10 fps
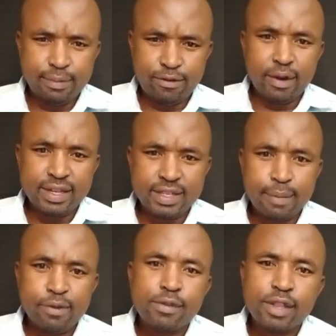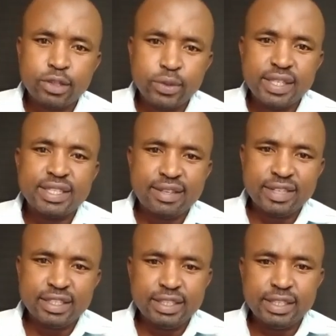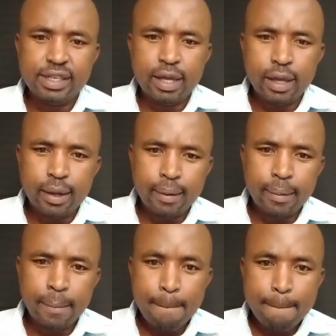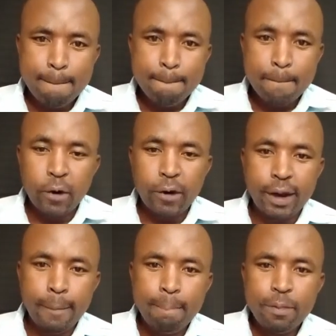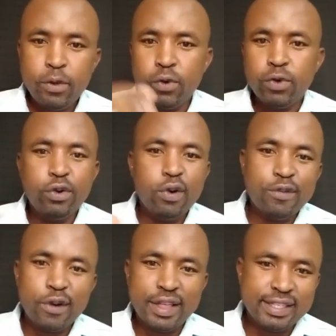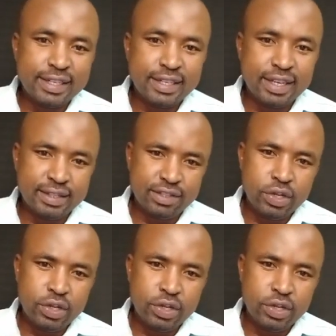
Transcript: For example, for the 2017 bond, you won't go for the 10 years.